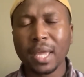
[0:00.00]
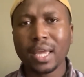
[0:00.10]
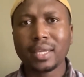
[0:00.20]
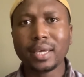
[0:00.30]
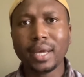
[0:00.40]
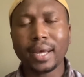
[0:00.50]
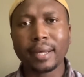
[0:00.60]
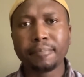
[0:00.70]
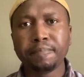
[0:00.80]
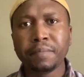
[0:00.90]
Yeah.
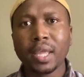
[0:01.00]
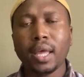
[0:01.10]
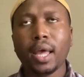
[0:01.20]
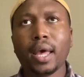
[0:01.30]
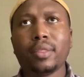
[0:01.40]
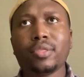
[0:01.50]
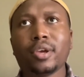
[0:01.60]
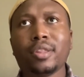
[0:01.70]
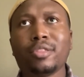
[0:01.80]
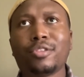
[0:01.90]
And
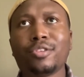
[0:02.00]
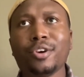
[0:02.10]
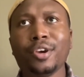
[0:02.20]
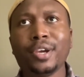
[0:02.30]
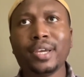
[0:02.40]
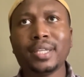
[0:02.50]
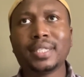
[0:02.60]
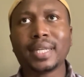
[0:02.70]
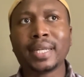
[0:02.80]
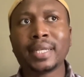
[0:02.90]
then
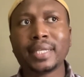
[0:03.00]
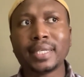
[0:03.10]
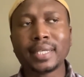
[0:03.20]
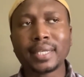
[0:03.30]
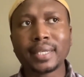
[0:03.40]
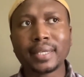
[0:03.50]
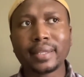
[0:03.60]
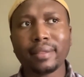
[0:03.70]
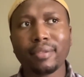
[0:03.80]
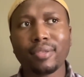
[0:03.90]
thirdly,
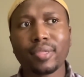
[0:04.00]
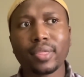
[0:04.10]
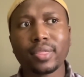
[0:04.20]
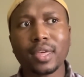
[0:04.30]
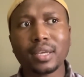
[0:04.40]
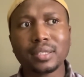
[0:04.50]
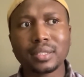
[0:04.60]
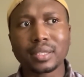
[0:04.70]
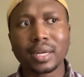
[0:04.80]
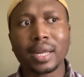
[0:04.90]
things
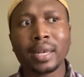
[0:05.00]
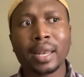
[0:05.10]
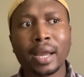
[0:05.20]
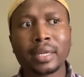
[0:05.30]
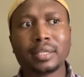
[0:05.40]
that I liked